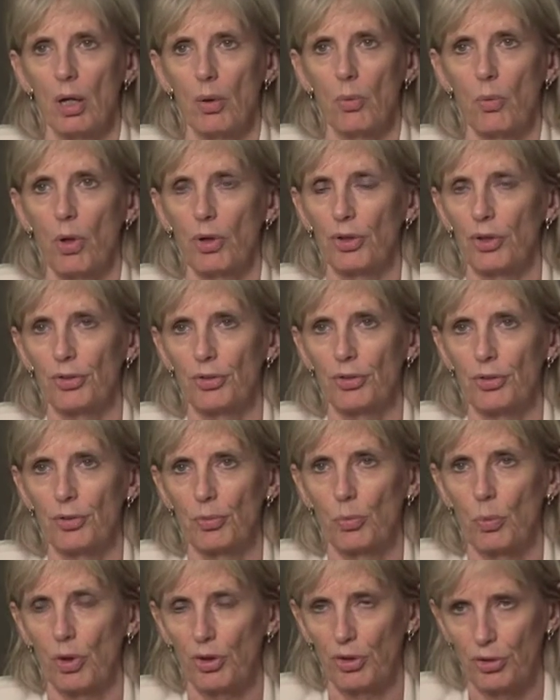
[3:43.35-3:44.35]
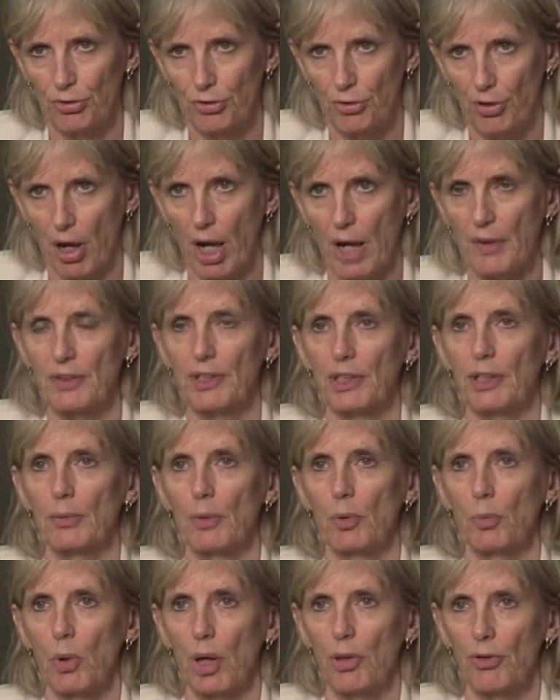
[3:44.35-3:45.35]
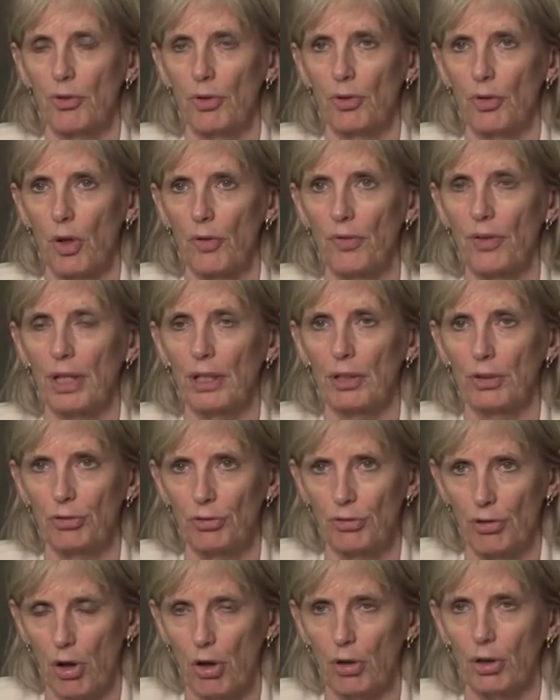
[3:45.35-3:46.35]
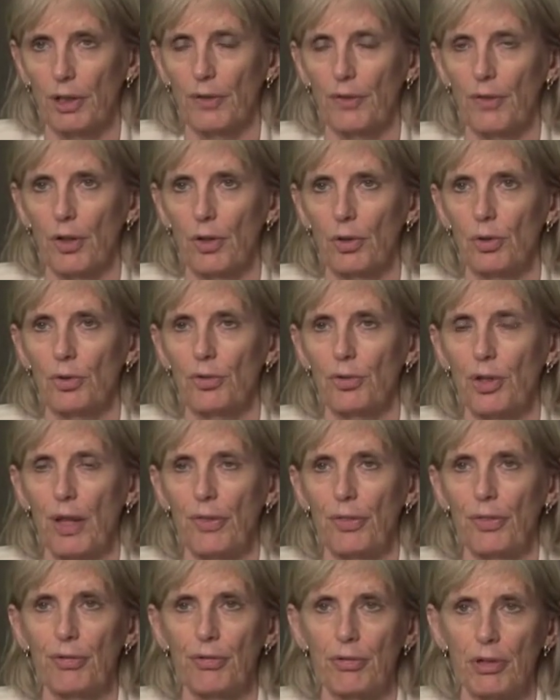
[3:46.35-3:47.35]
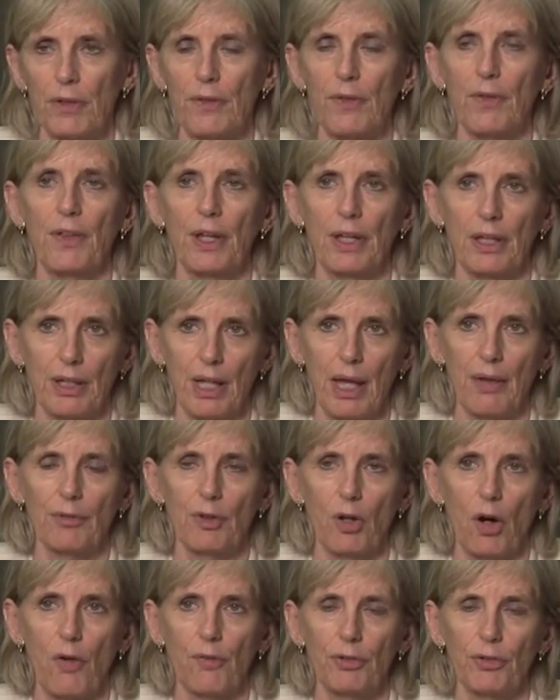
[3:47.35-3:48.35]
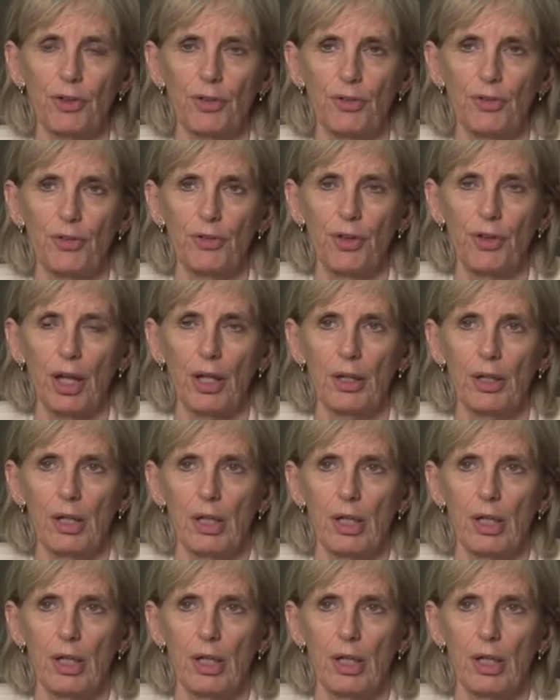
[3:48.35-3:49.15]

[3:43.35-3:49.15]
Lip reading: what is driving them and whether or not they're controlling those, and three, that they can have confidence that